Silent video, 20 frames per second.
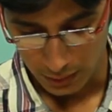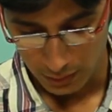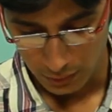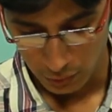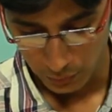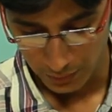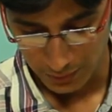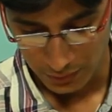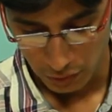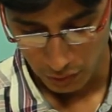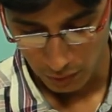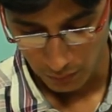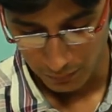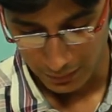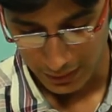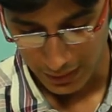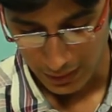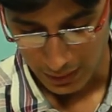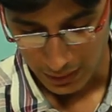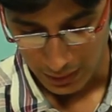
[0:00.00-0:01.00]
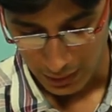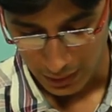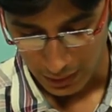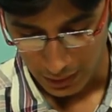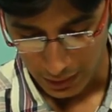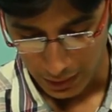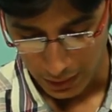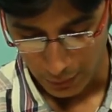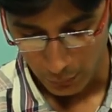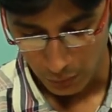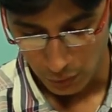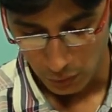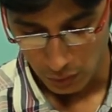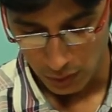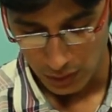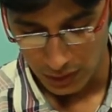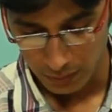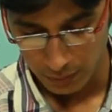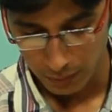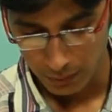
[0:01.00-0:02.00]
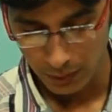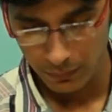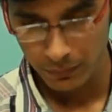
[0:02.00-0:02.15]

So instead of that, I want to display